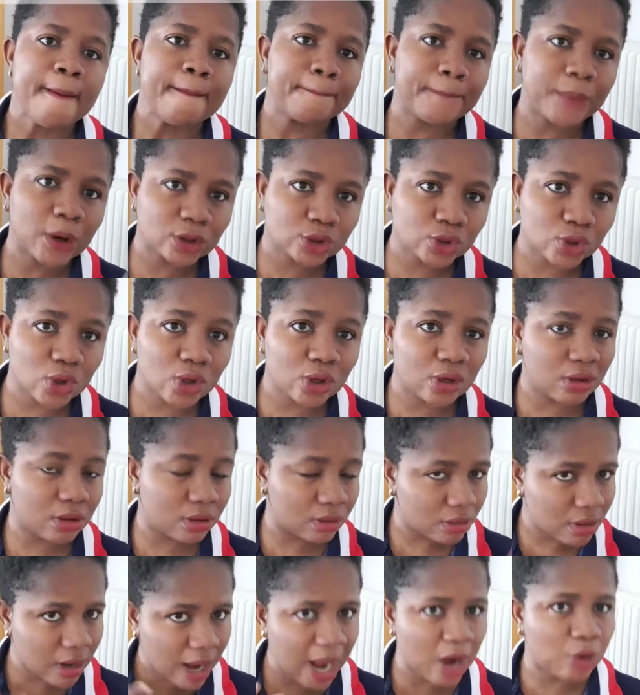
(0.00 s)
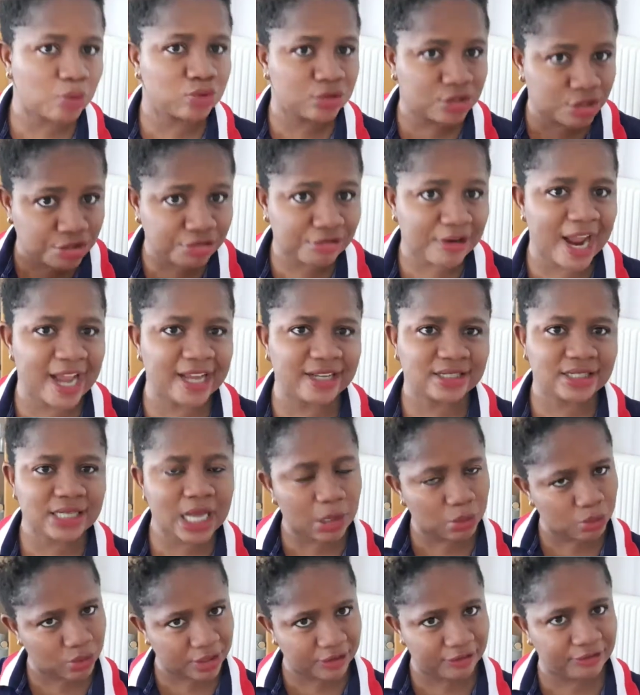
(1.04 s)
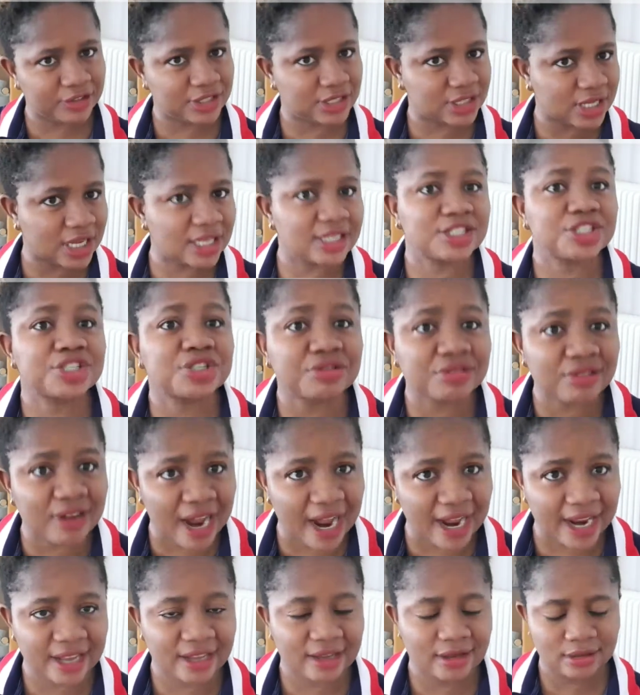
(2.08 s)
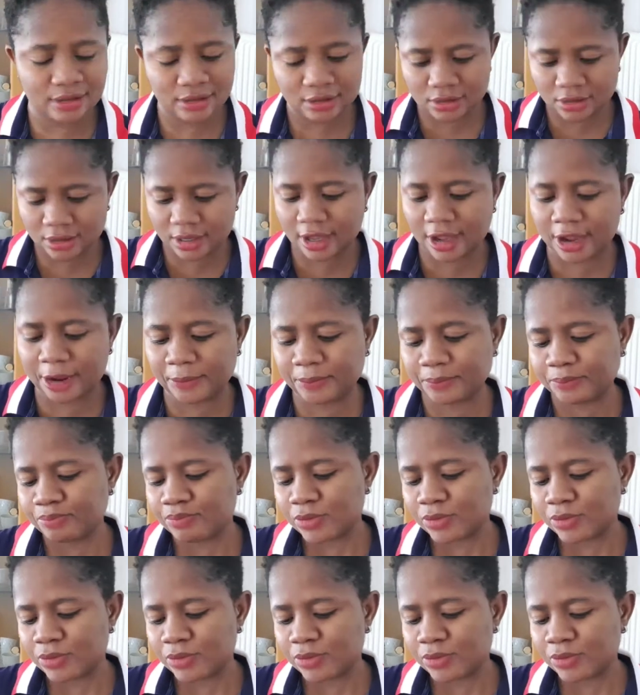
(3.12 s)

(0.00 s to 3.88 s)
but I will try it. I will give it a try, okay?